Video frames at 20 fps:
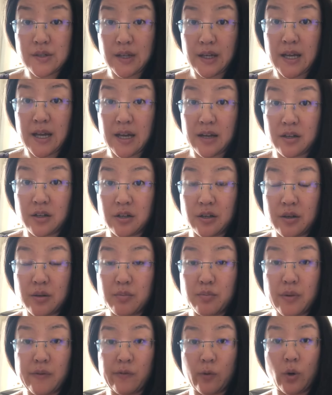in Canada
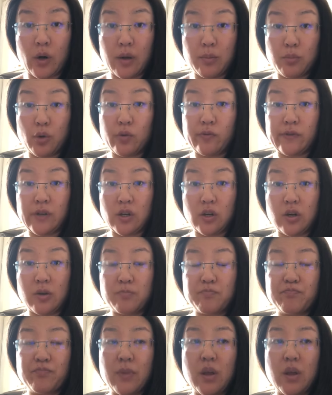before I moved here.